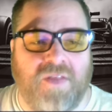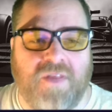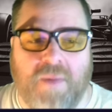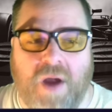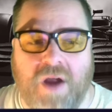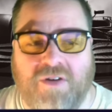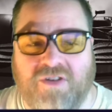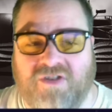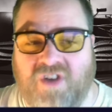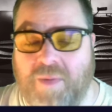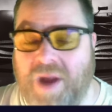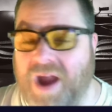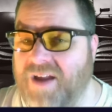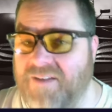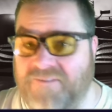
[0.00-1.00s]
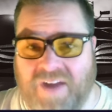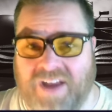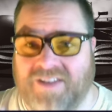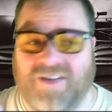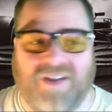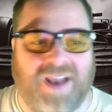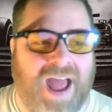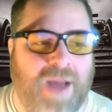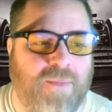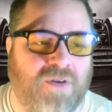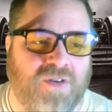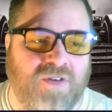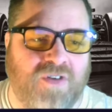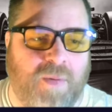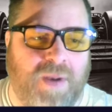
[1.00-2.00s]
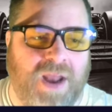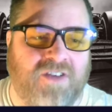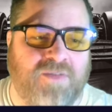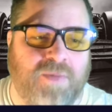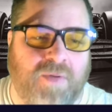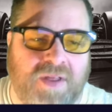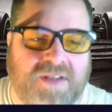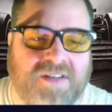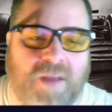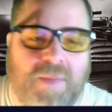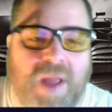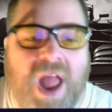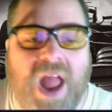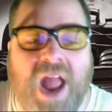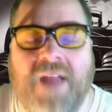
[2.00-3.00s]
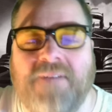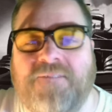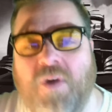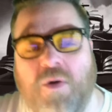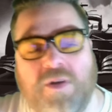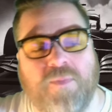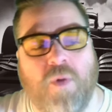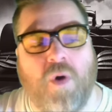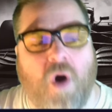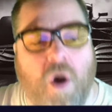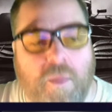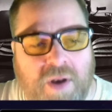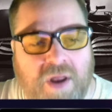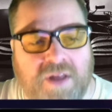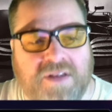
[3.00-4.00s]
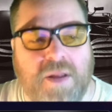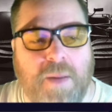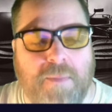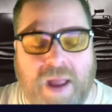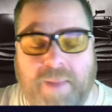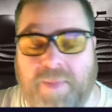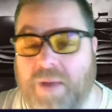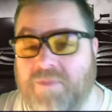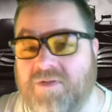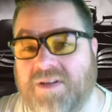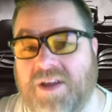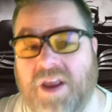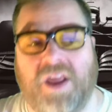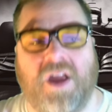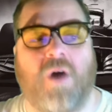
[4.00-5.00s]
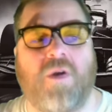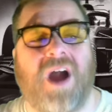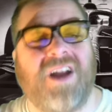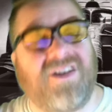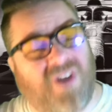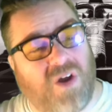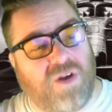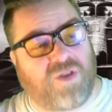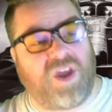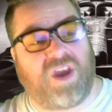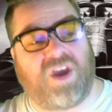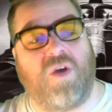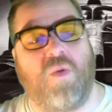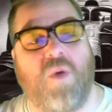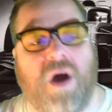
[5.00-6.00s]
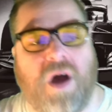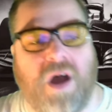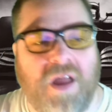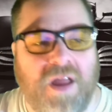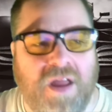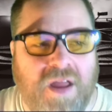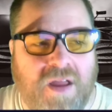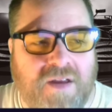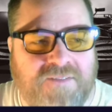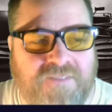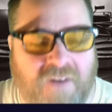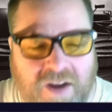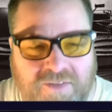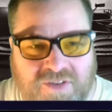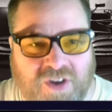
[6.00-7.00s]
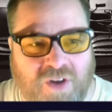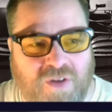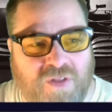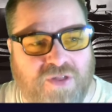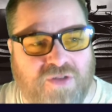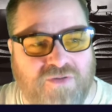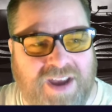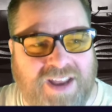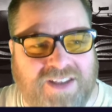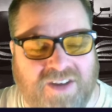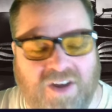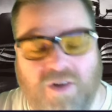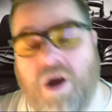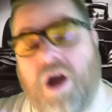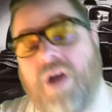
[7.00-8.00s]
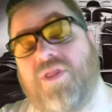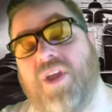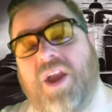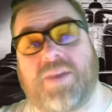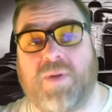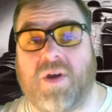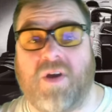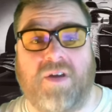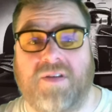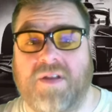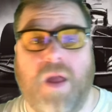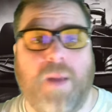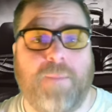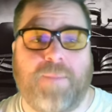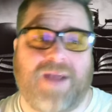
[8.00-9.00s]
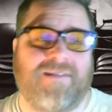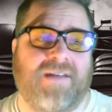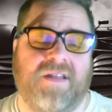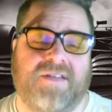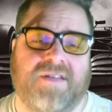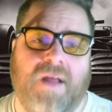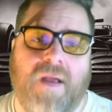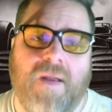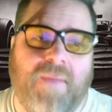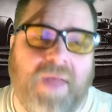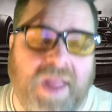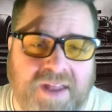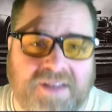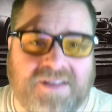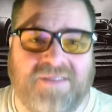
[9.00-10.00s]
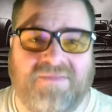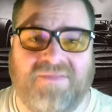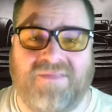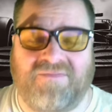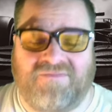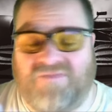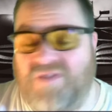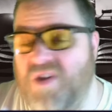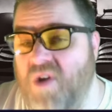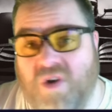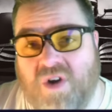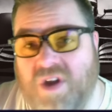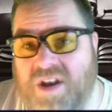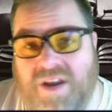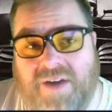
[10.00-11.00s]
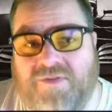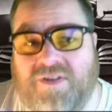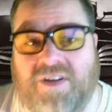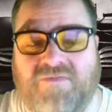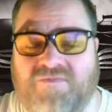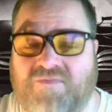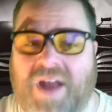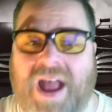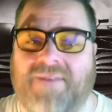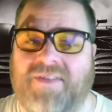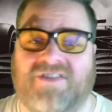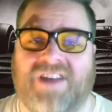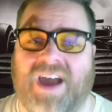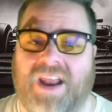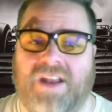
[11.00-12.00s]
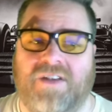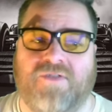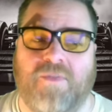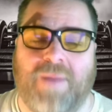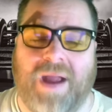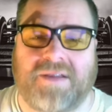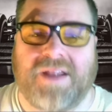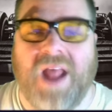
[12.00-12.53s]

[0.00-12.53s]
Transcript: the Michael Schumacher, Vettel, Hamilton domination, but this time it feels more ominous. Maybe I'm just getting old. I don't think you are, 5232. I think it's because Perez is not good enough to have a challenge for Max.